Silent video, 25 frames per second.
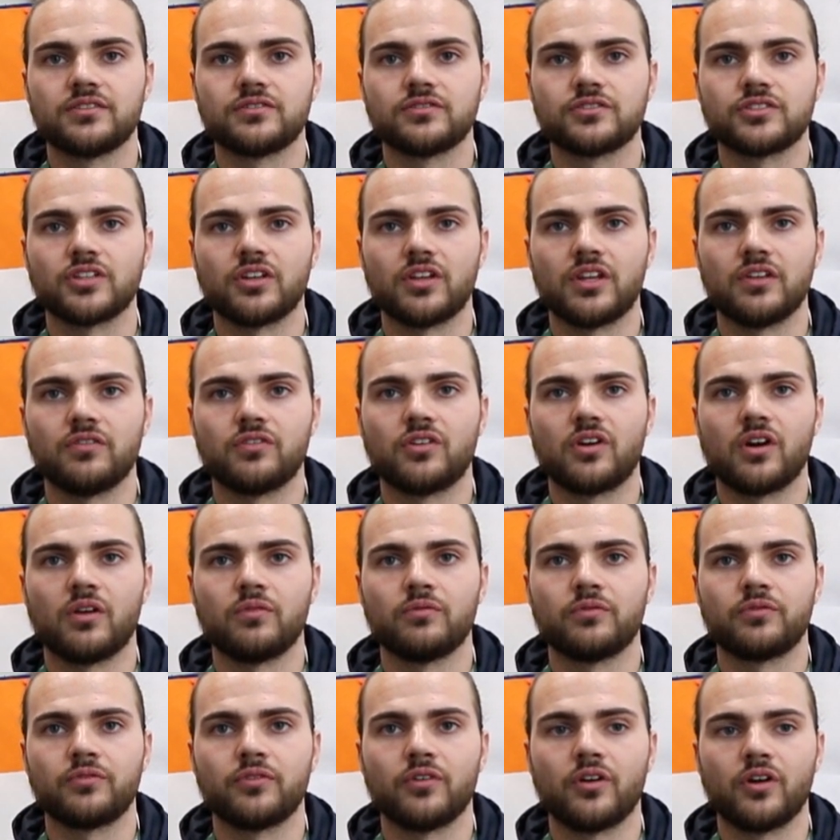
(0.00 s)
So they've
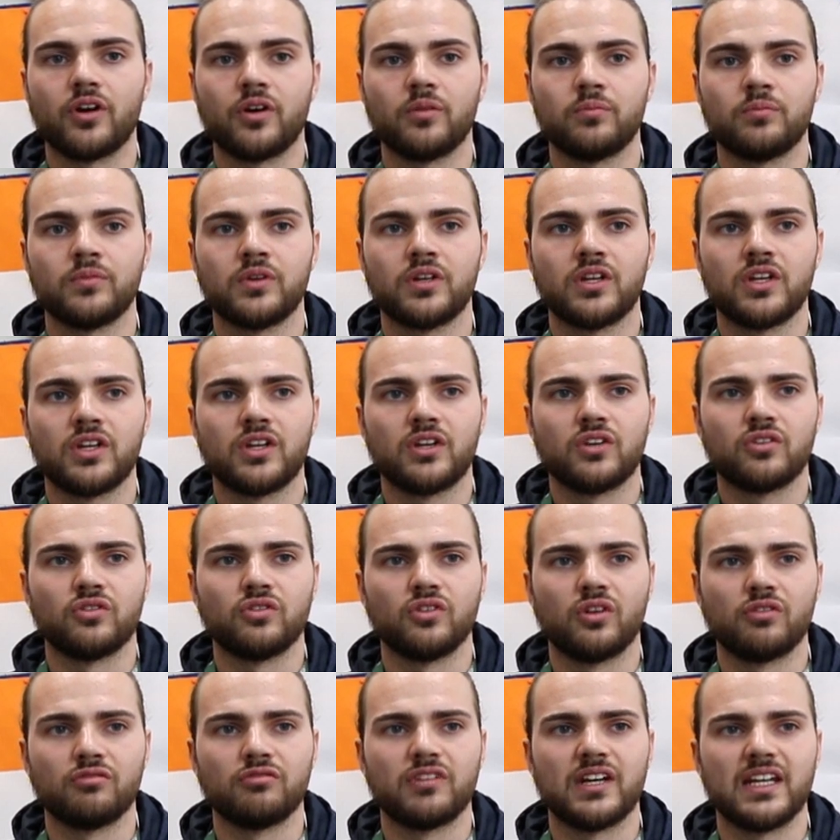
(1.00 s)
gone from
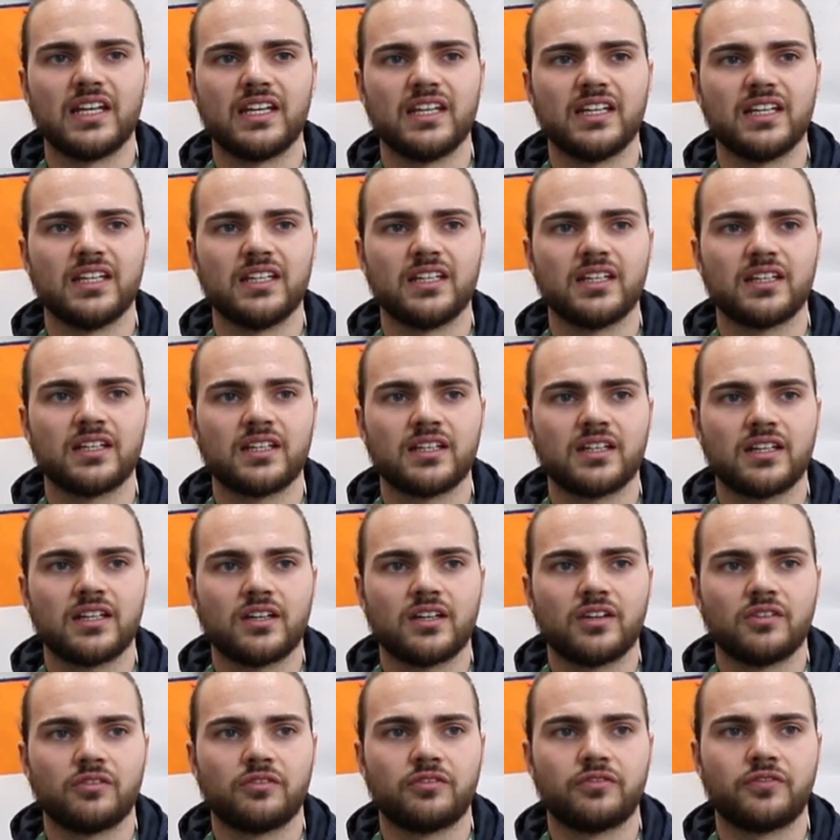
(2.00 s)
not really
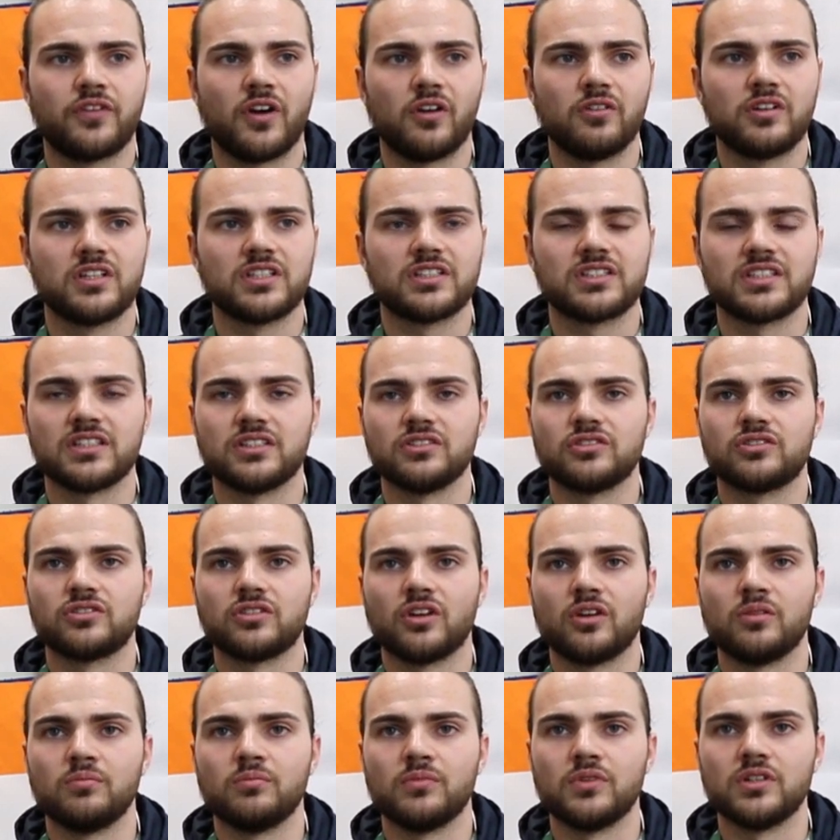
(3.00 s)
focusing
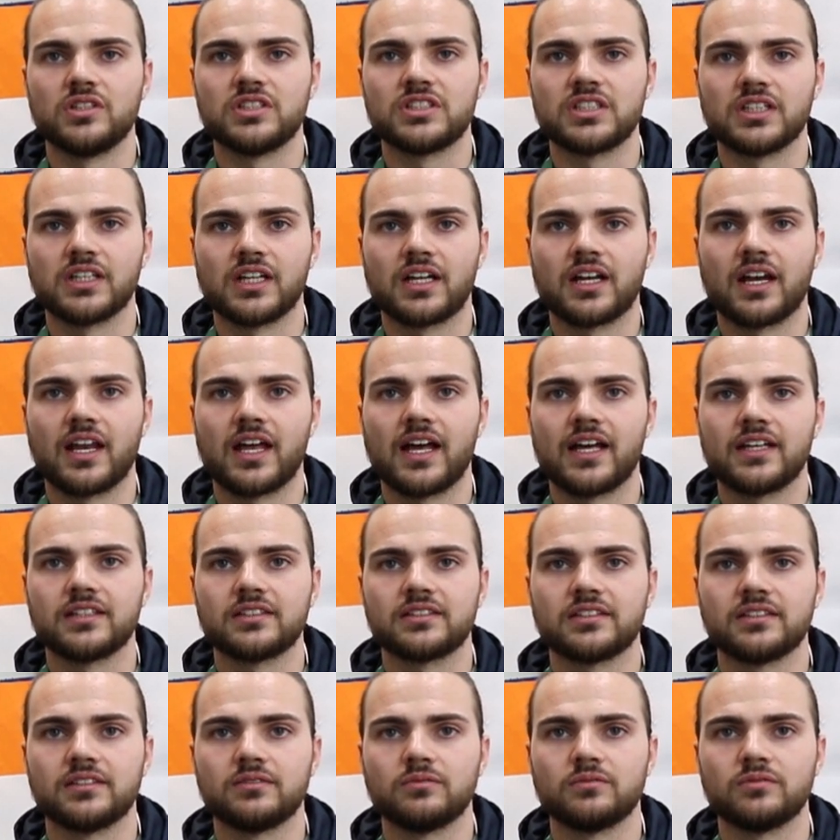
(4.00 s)
so much in
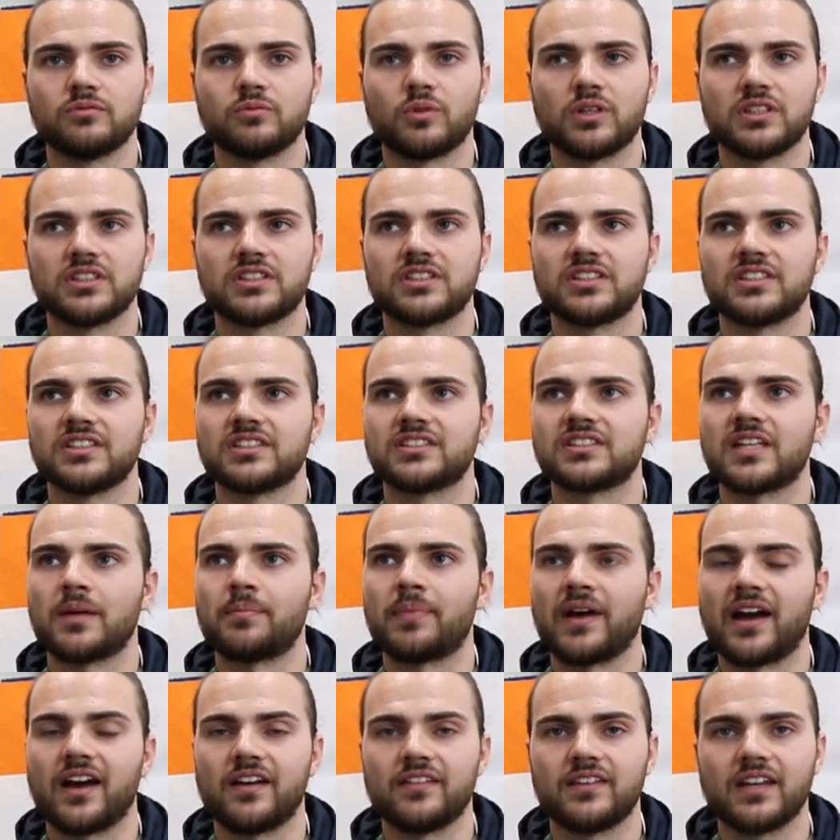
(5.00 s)
class and wants to
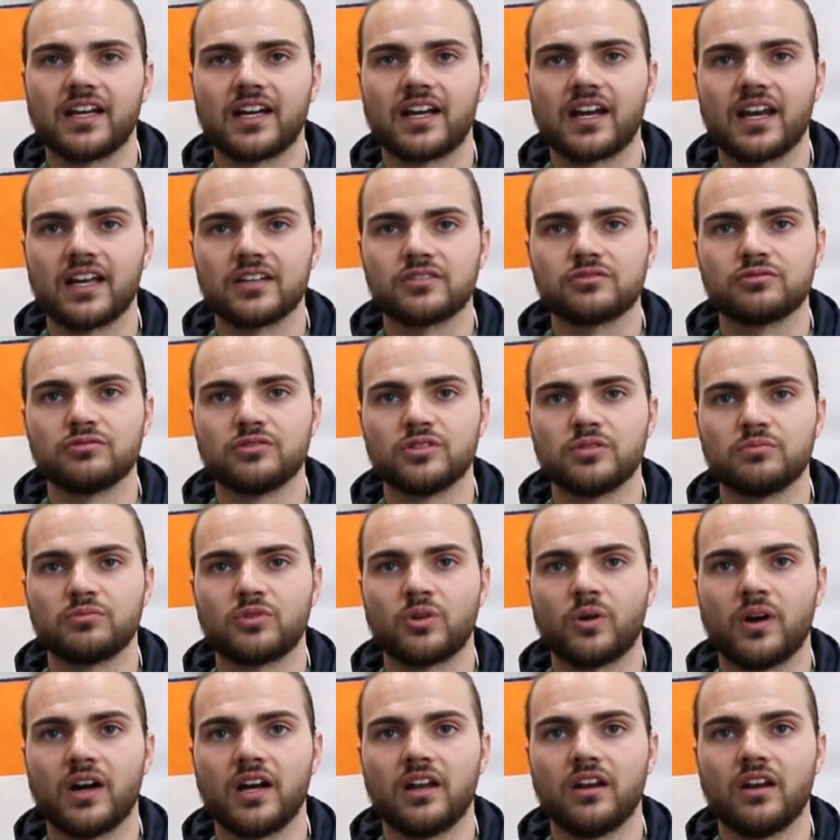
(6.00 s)
step out of their classroom
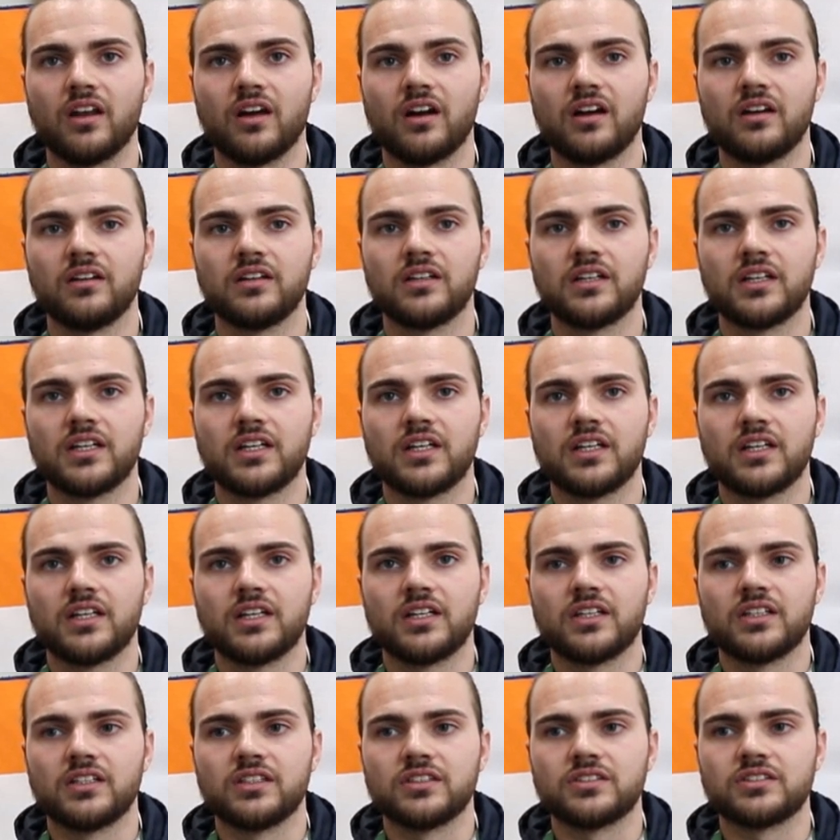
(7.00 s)
quite a lot,
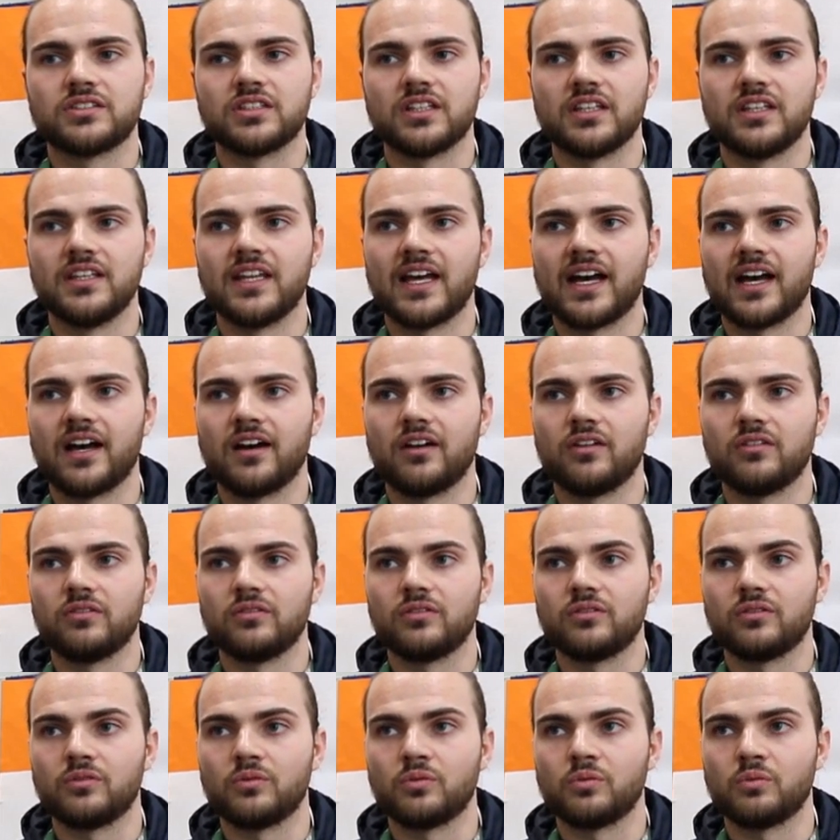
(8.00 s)
to now
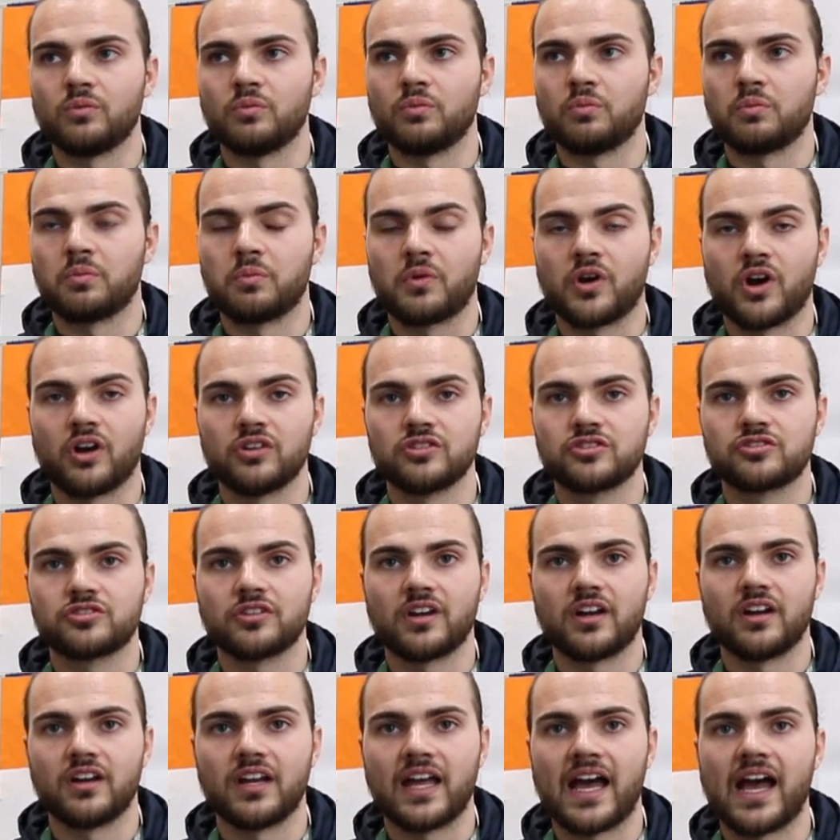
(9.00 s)

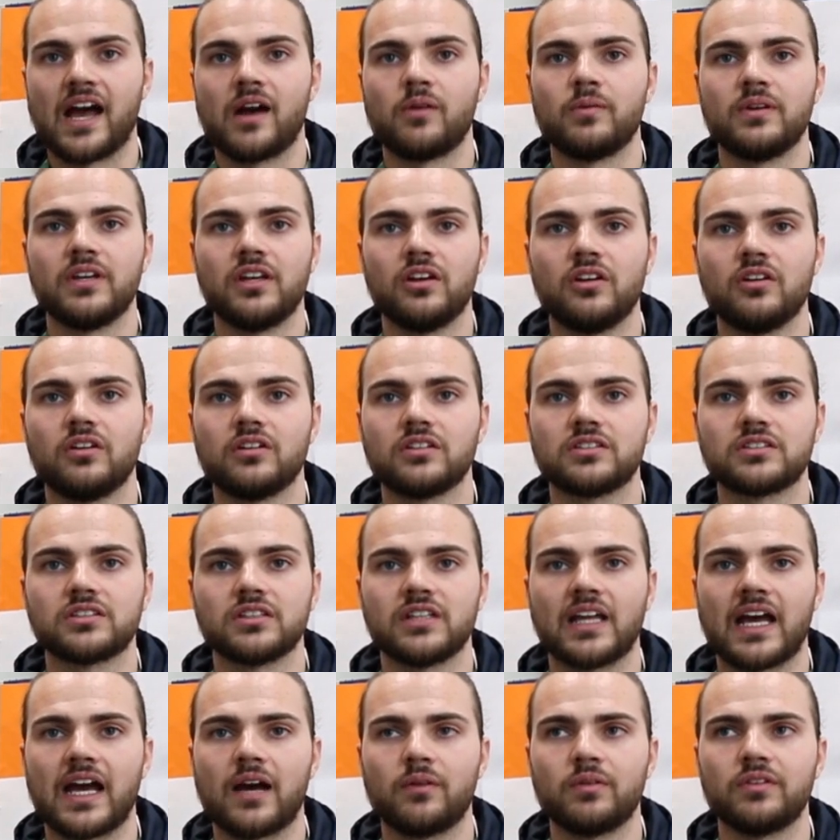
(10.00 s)
concentrate on how he looks
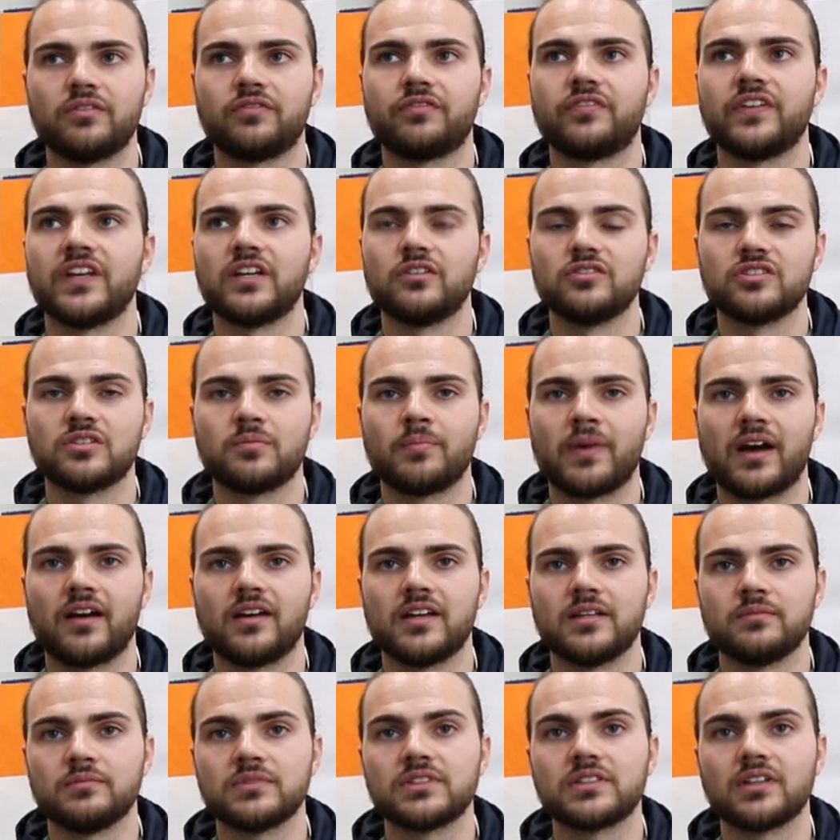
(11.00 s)
and how he feels about
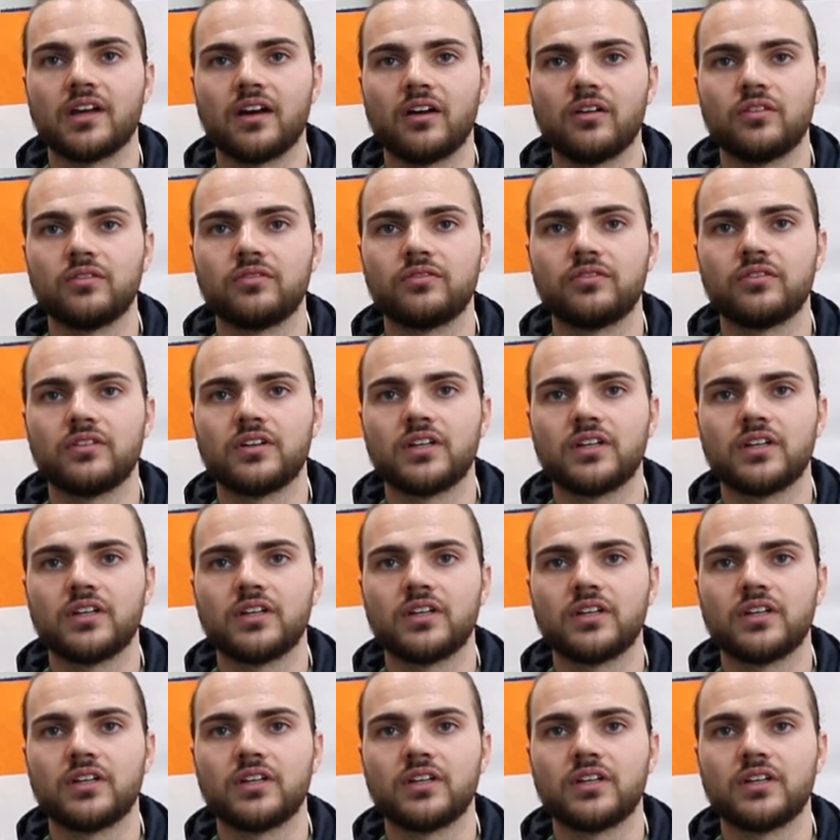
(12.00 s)
himself.